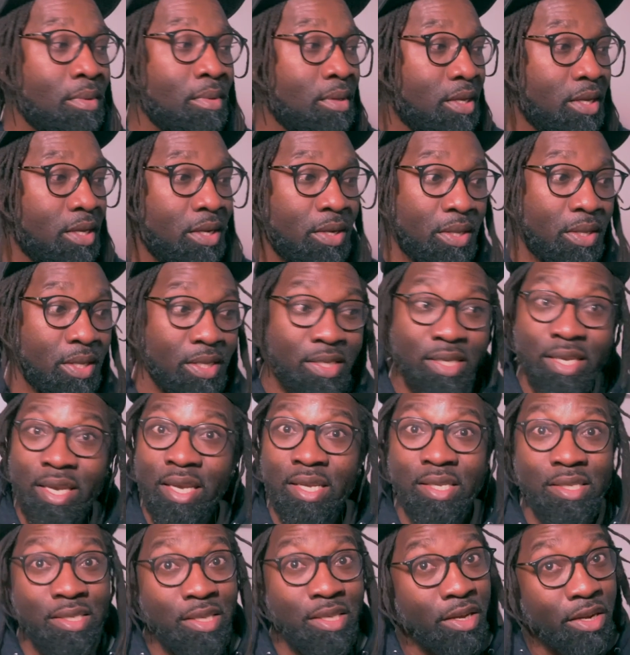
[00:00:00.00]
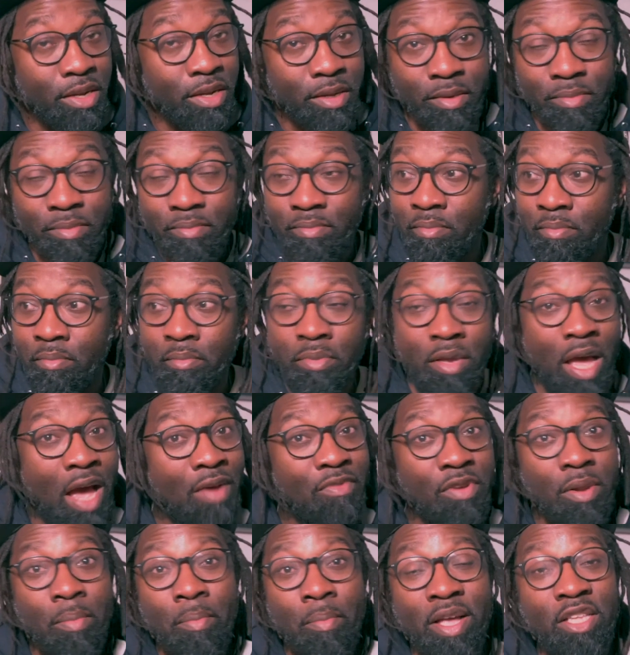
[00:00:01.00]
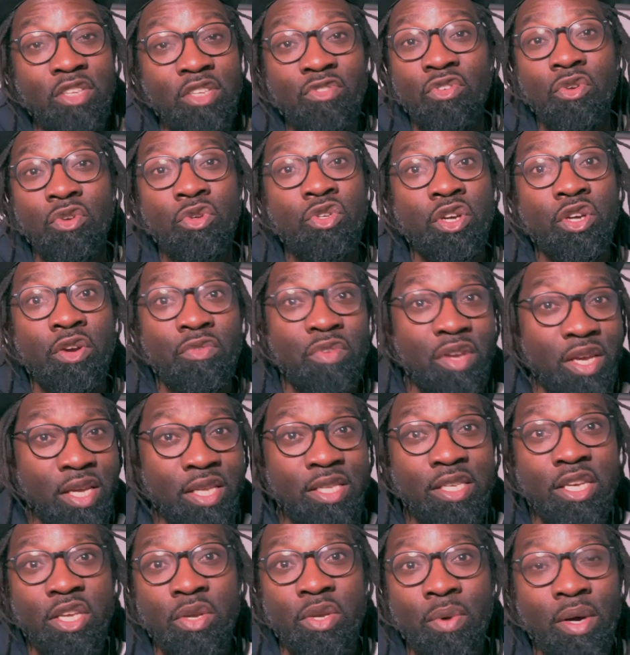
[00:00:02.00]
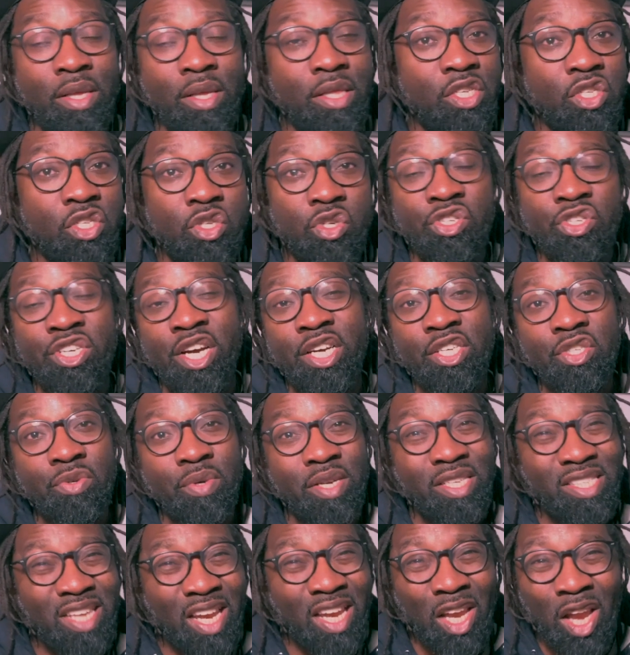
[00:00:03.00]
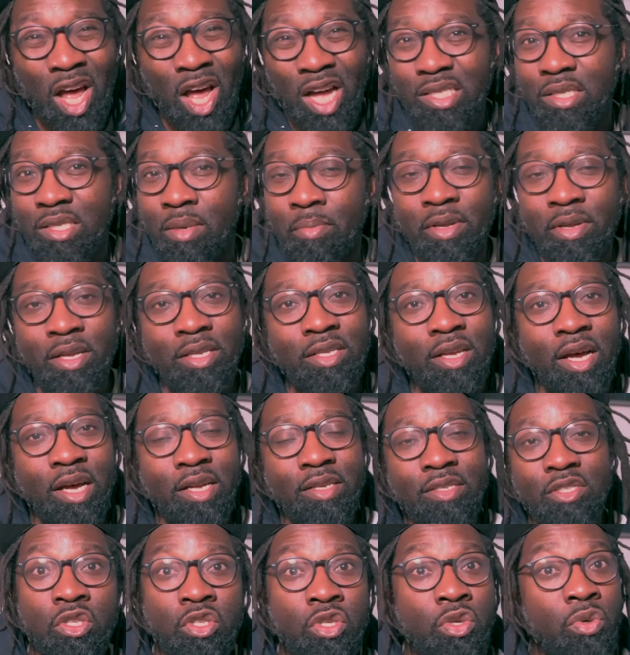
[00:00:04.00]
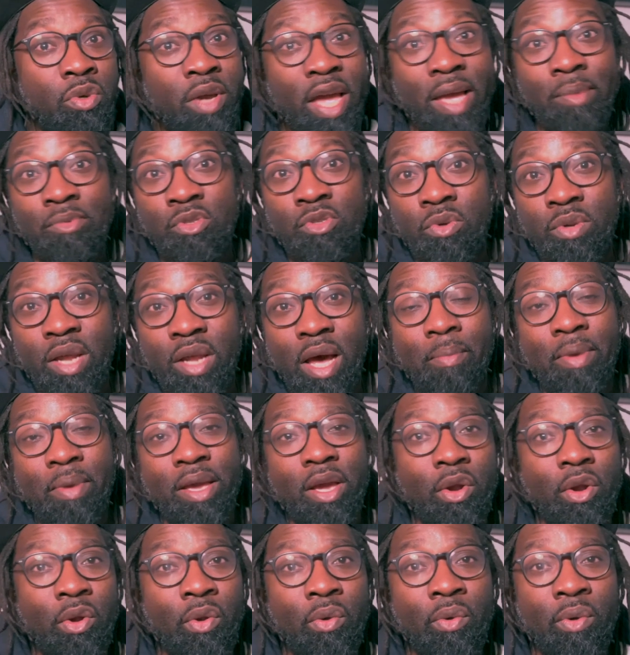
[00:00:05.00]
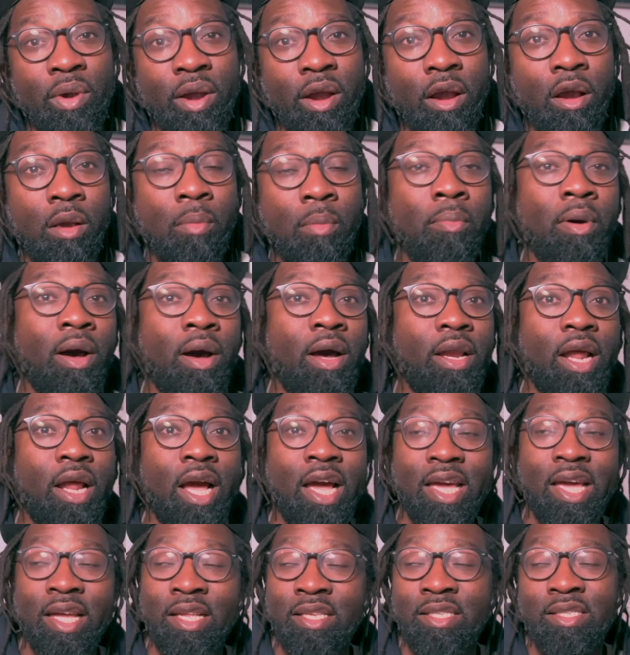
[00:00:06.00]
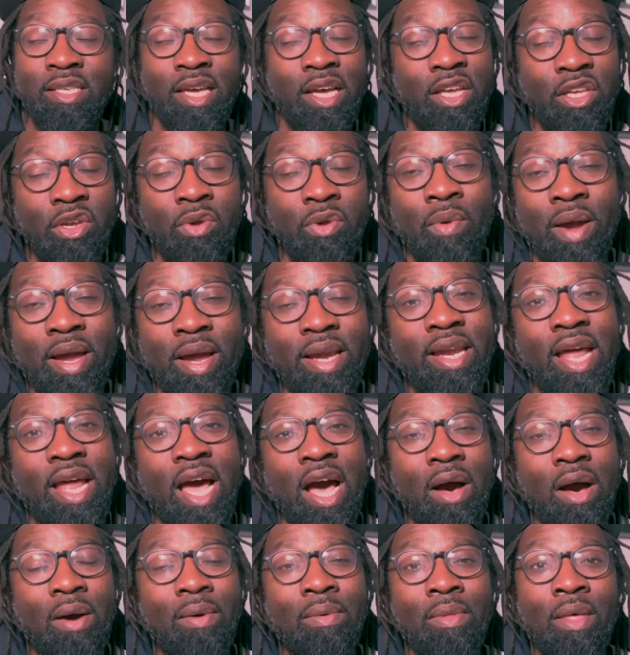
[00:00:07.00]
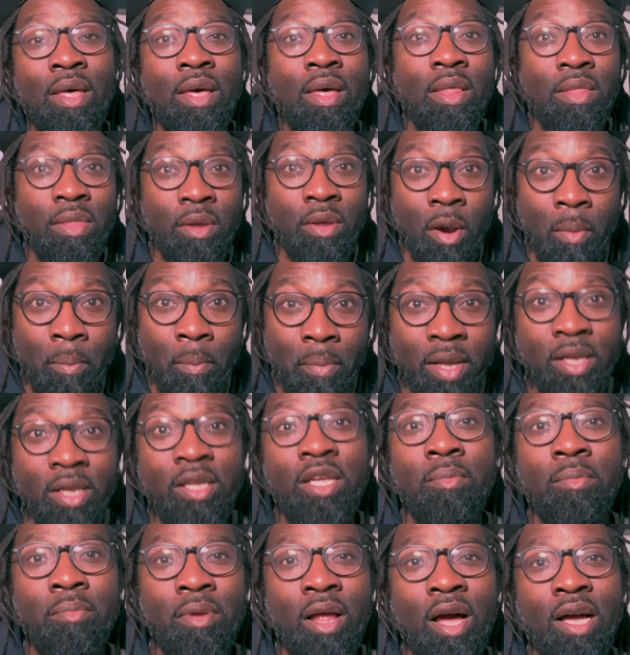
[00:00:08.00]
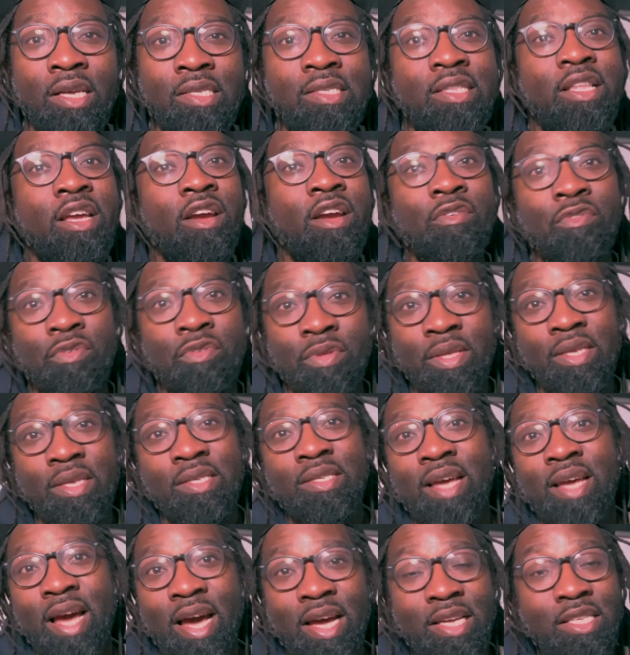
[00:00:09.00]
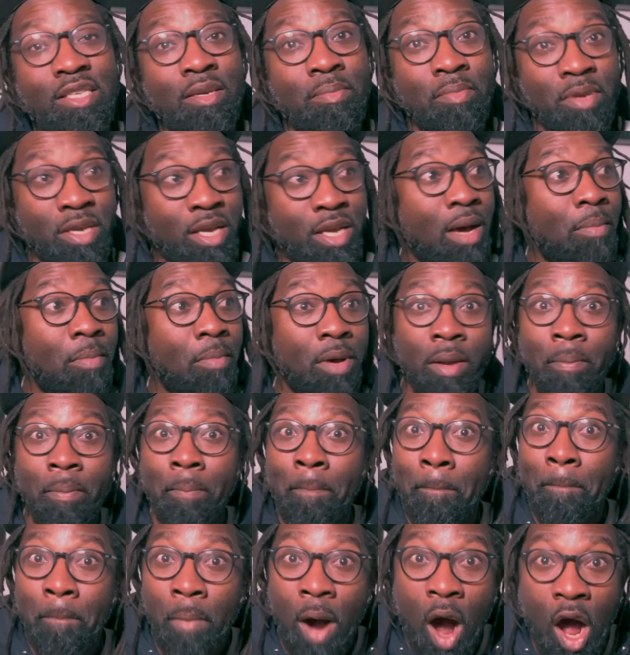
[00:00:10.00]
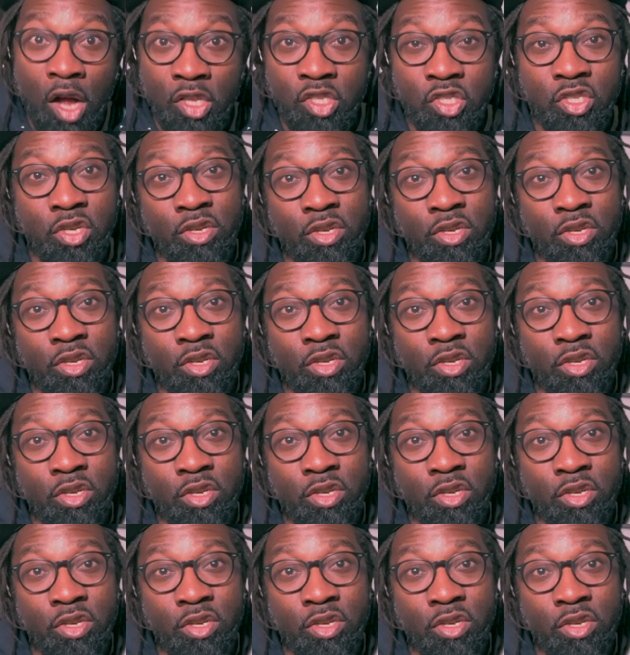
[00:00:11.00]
you know, this kid's going to have an immense future if he continue on this trajectory. It's a lot to build on. 2 games do not make a career, but I can tell you right now, there are building blocks there for this guy to become a monster